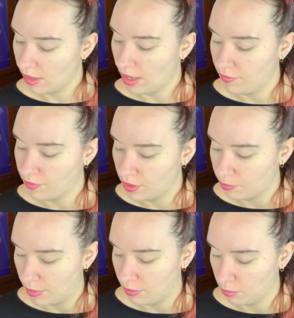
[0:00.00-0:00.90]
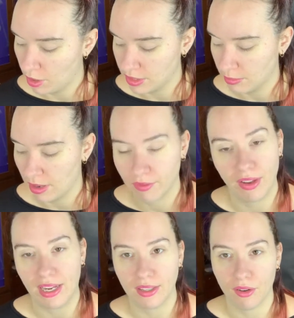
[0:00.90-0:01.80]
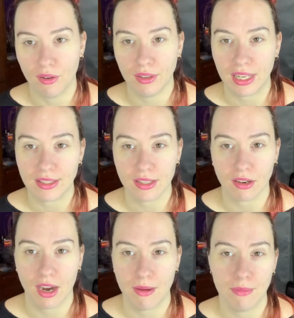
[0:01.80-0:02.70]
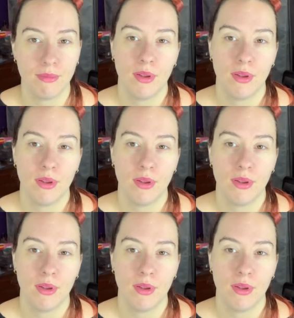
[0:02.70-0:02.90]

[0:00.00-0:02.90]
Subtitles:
If you've been watching my feed on Instagram